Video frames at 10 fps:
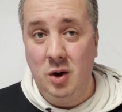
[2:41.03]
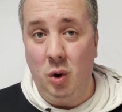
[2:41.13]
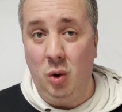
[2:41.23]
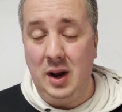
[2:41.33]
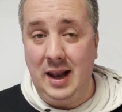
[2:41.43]

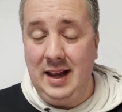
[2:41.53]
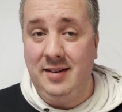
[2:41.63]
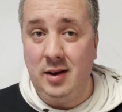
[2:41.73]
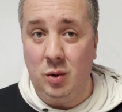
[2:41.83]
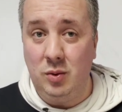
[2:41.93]
or
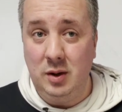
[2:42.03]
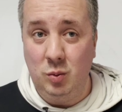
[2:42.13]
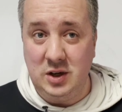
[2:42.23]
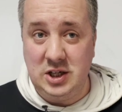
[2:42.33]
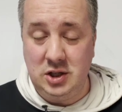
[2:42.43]
leasehold,
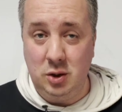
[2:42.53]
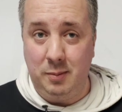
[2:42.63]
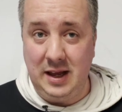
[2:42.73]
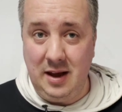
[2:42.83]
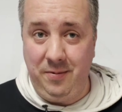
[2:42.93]
which is
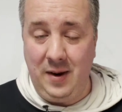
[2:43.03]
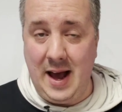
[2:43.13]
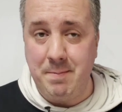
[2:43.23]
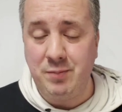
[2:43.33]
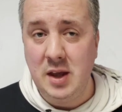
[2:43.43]
normally a
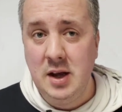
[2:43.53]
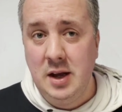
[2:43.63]
flat.